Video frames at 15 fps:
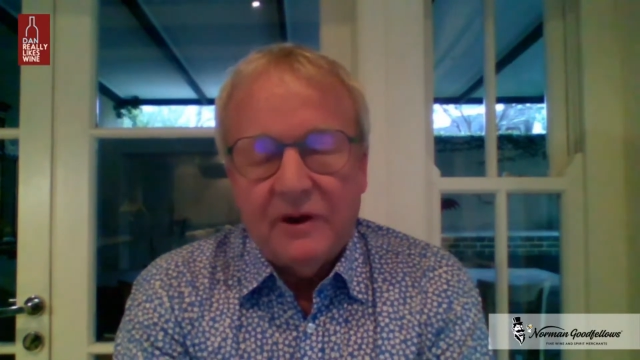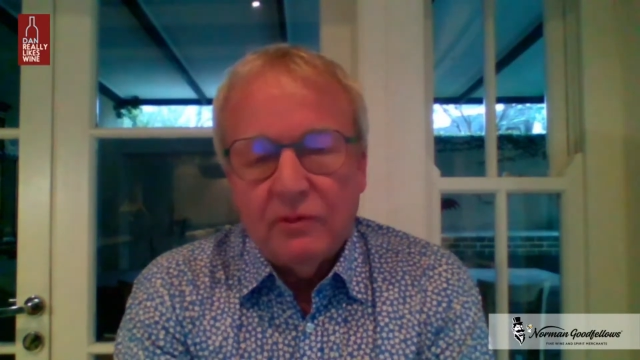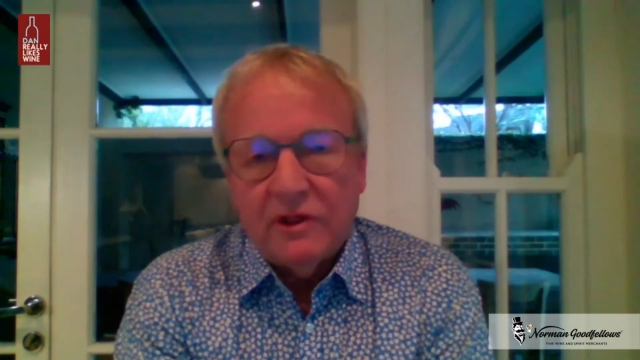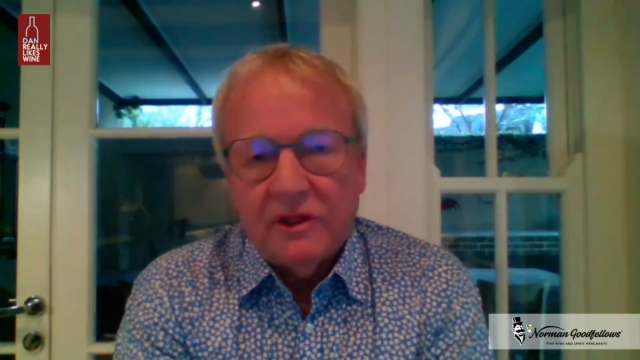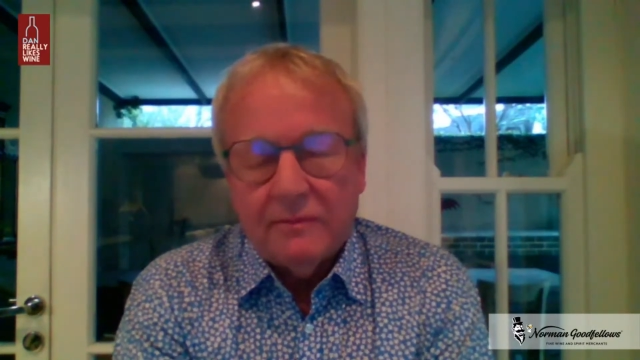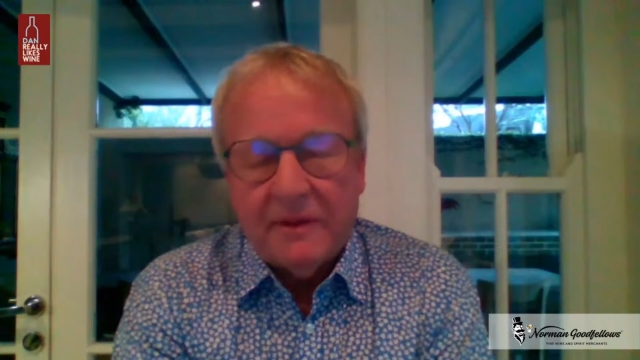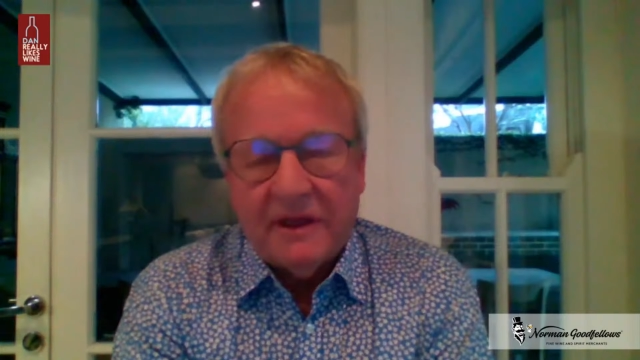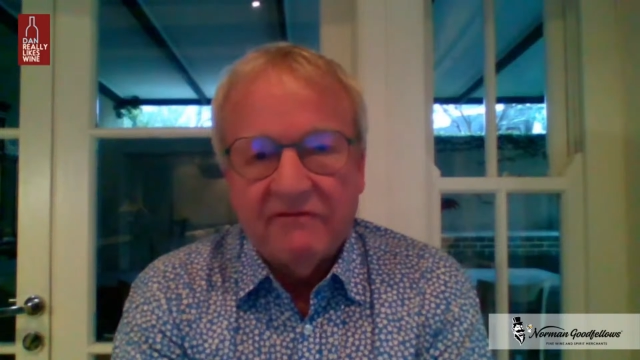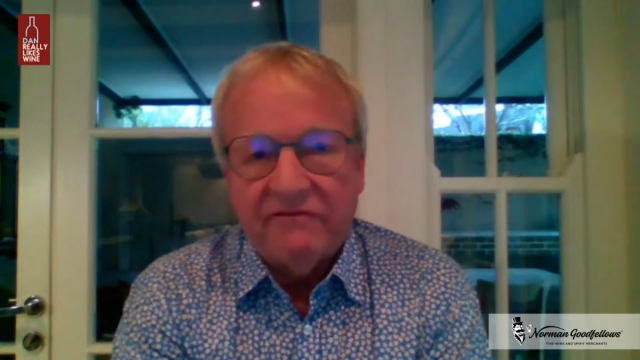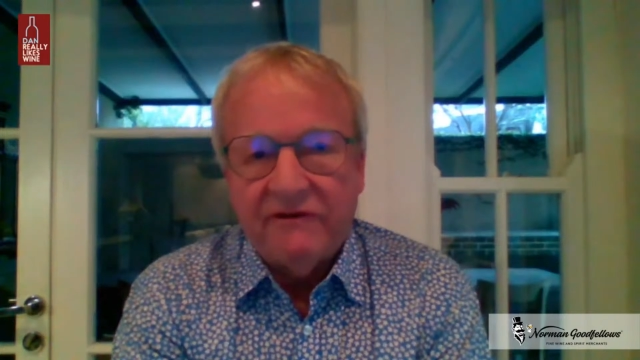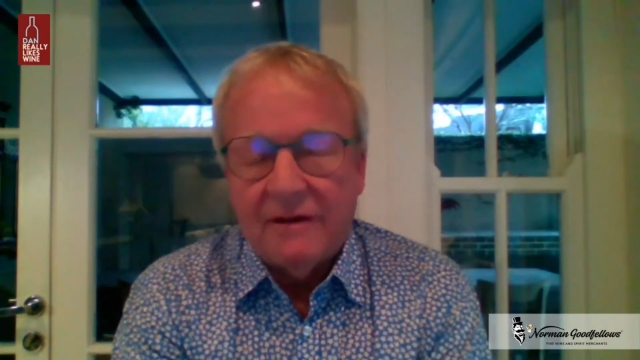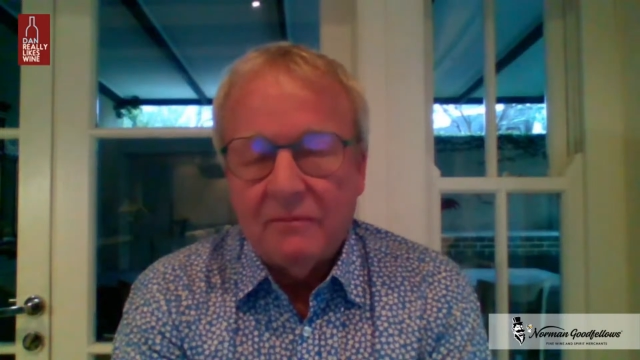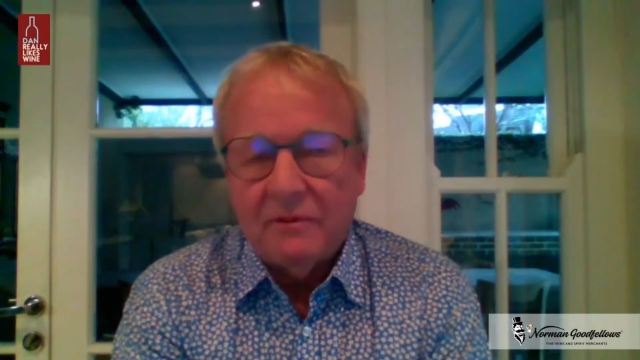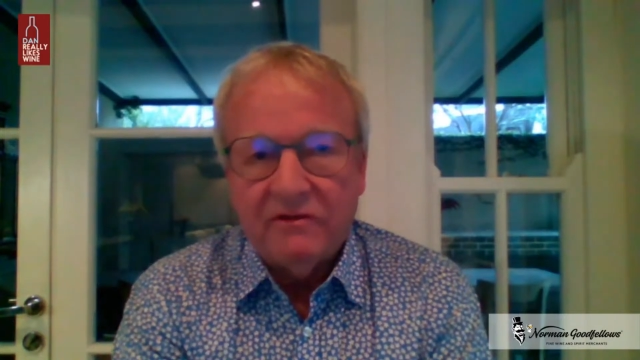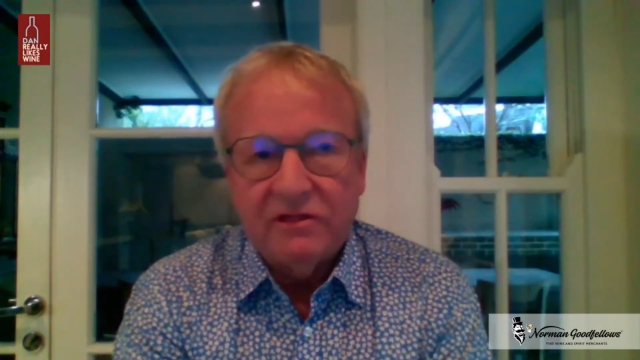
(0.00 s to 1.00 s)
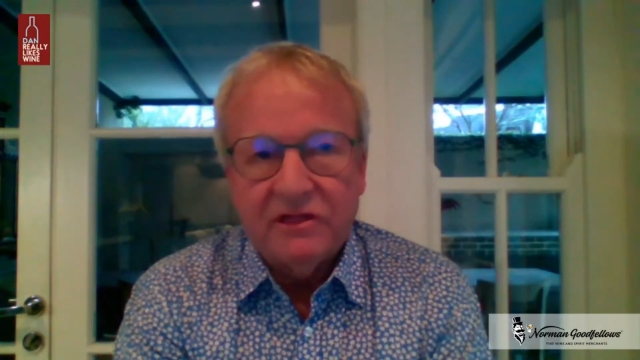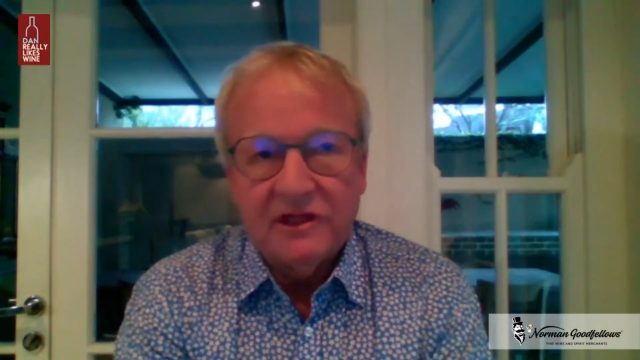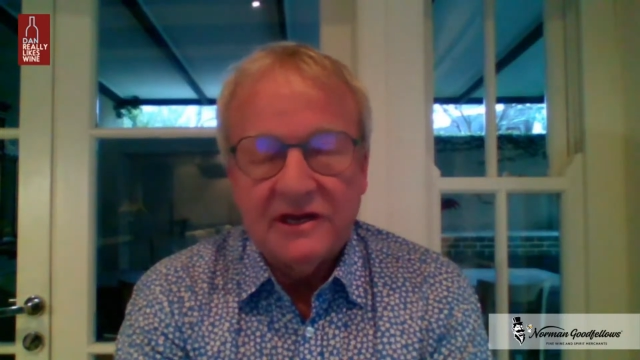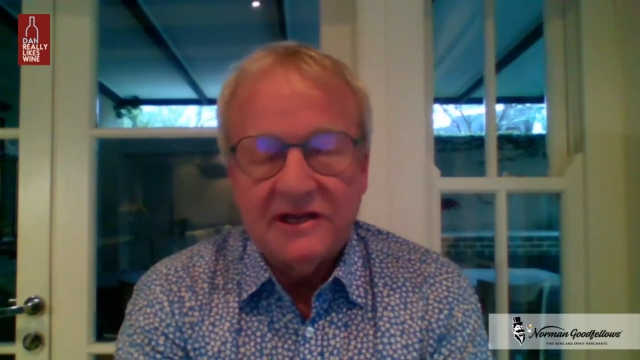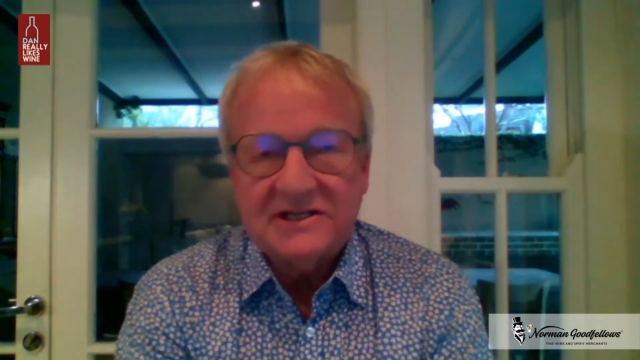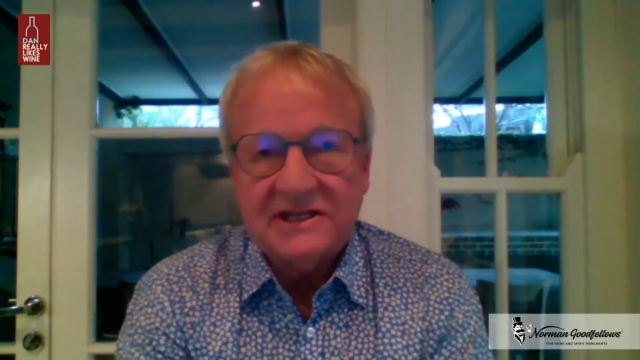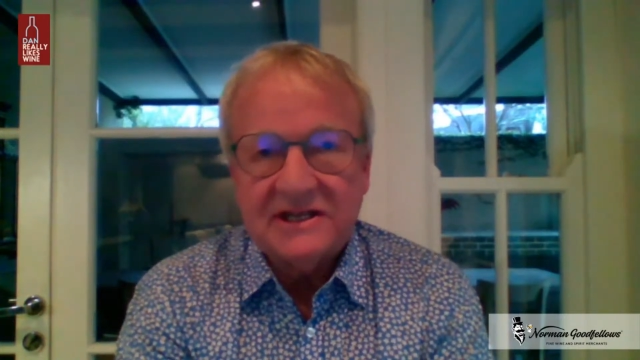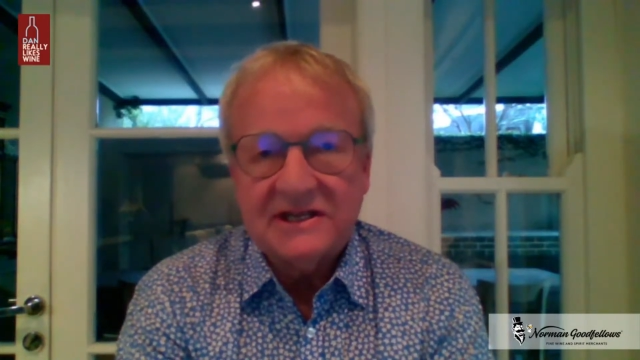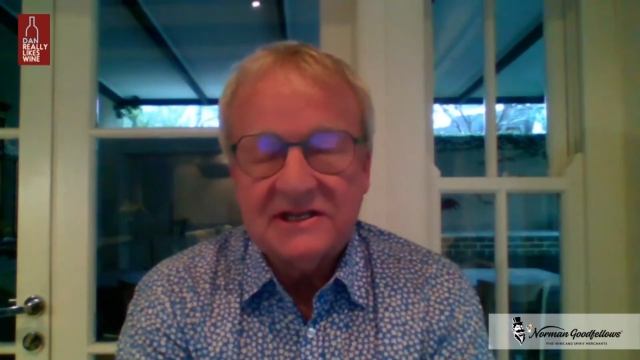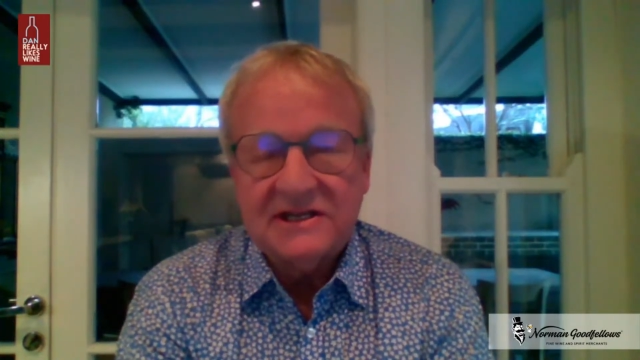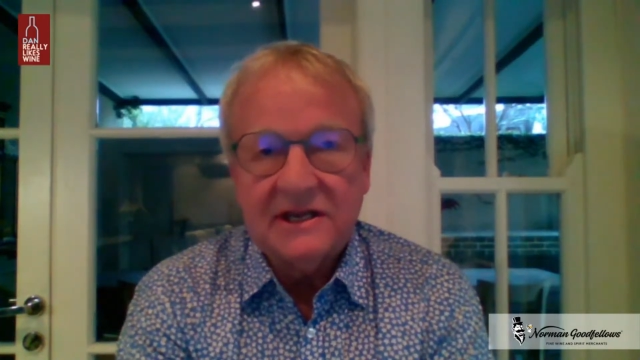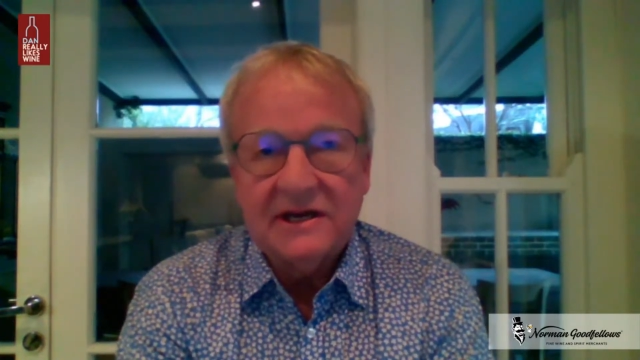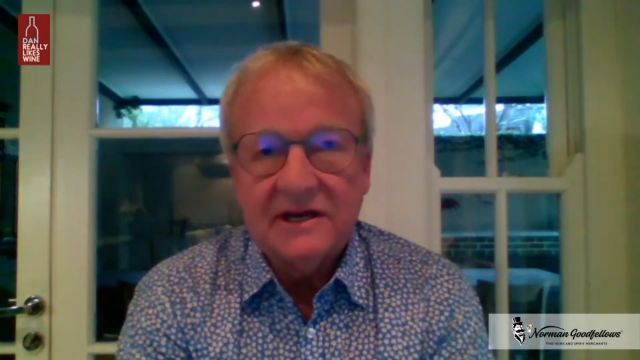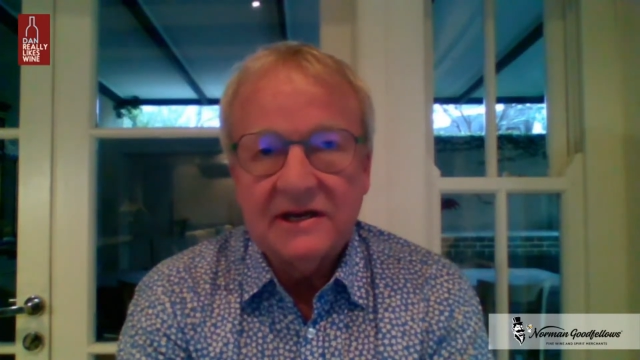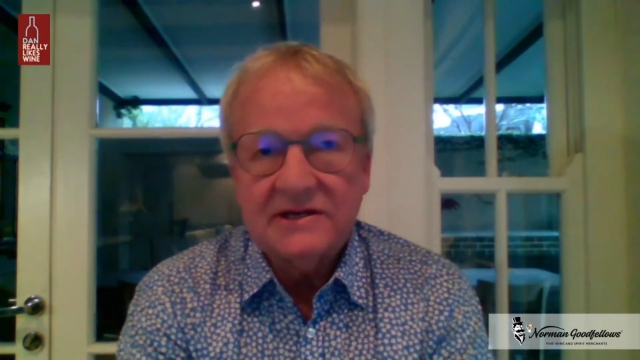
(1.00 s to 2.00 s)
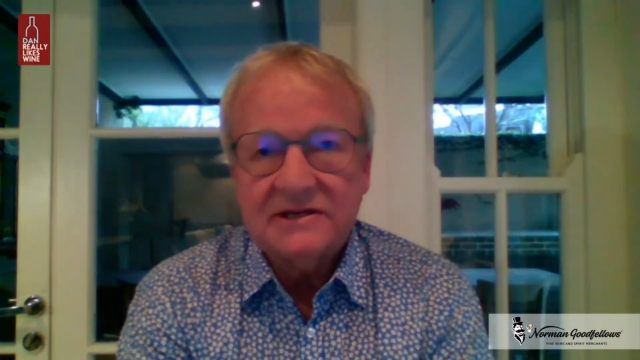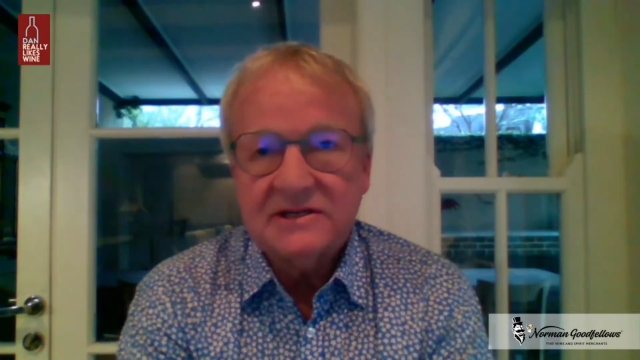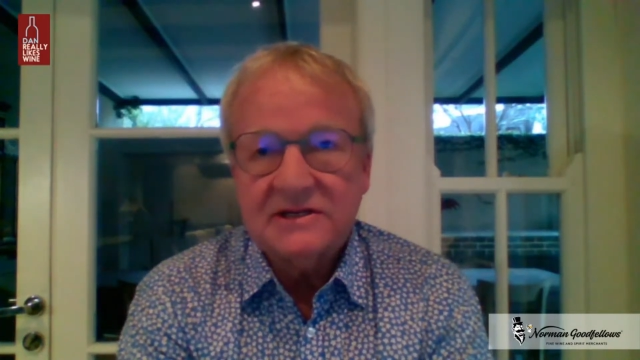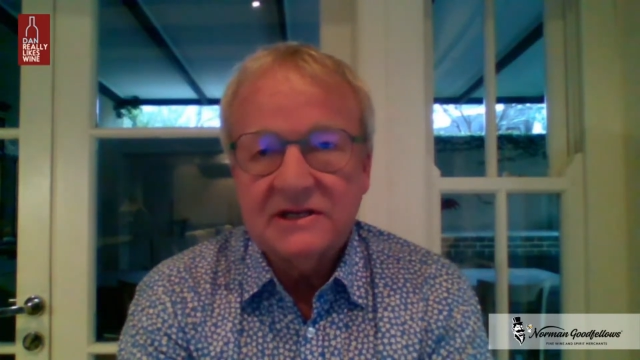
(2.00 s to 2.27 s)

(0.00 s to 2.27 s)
with the Beck family 36 years.